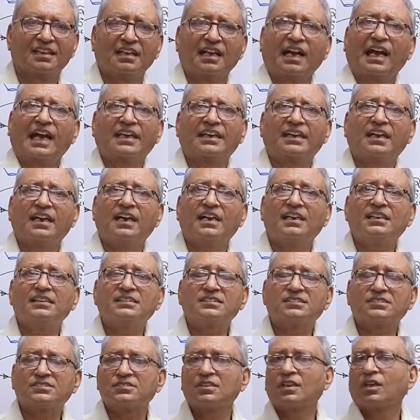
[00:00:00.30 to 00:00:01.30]
Hi
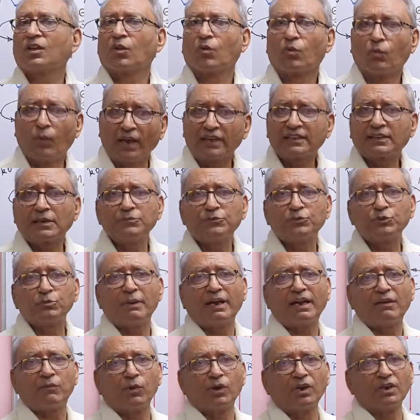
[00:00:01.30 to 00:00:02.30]
guys, welcome to
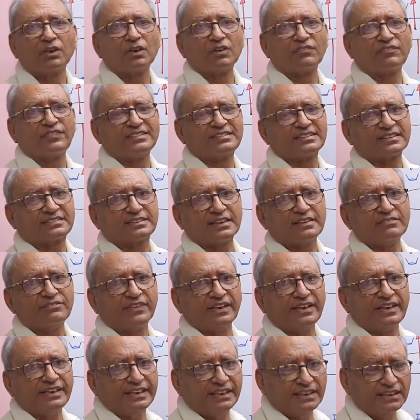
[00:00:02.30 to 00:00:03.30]
my world of physics
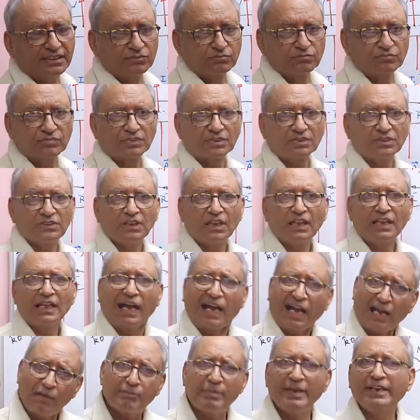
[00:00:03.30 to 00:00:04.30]
infinity.
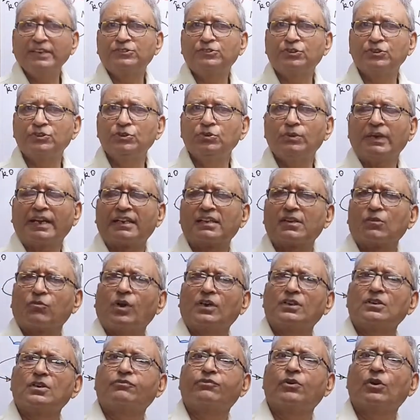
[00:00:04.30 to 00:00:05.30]
I bring to you another
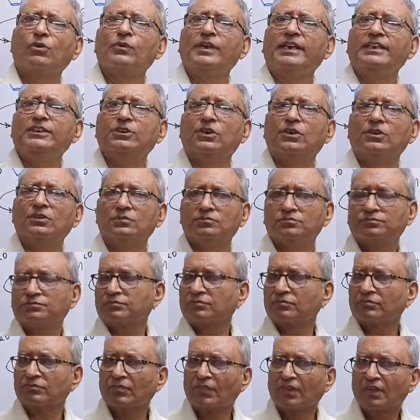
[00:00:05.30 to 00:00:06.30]
wonderful video
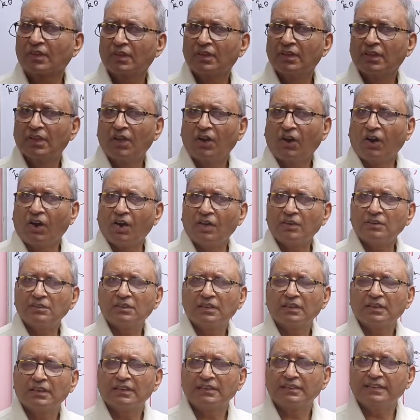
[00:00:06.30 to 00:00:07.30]
on
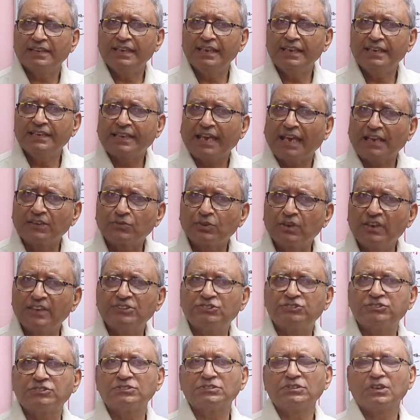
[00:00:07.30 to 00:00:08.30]
the
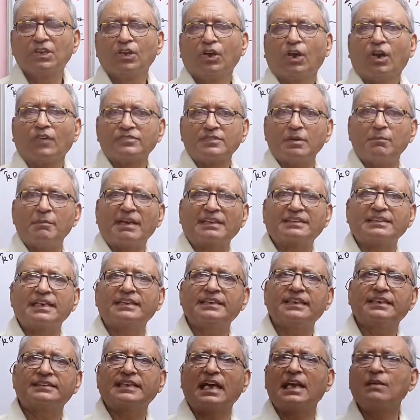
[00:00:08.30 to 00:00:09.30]
calculation of the
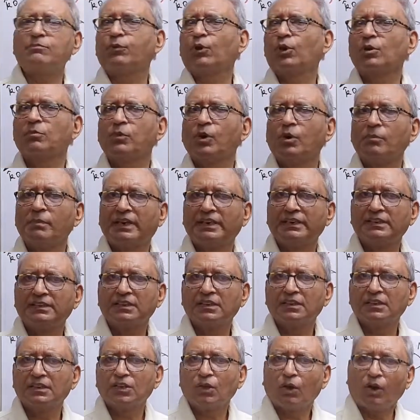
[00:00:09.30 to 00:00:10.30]
magnetic dipole moment
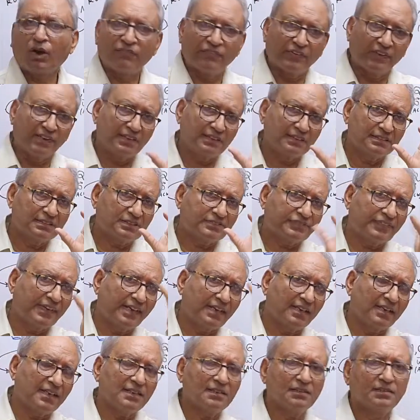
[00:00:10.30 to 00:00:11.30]
of a
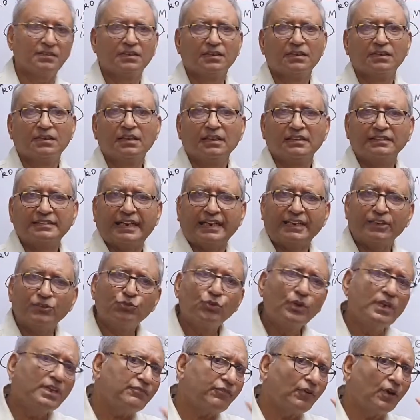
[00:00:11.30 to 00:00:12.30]
sphere that is
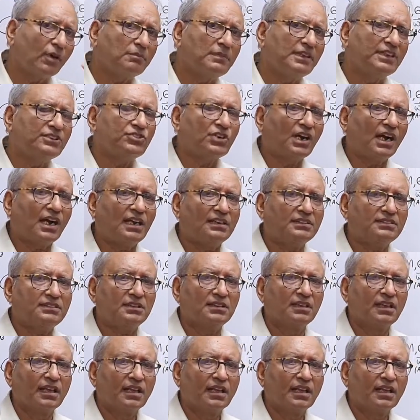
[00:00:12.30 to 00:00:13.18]
uniformly charged,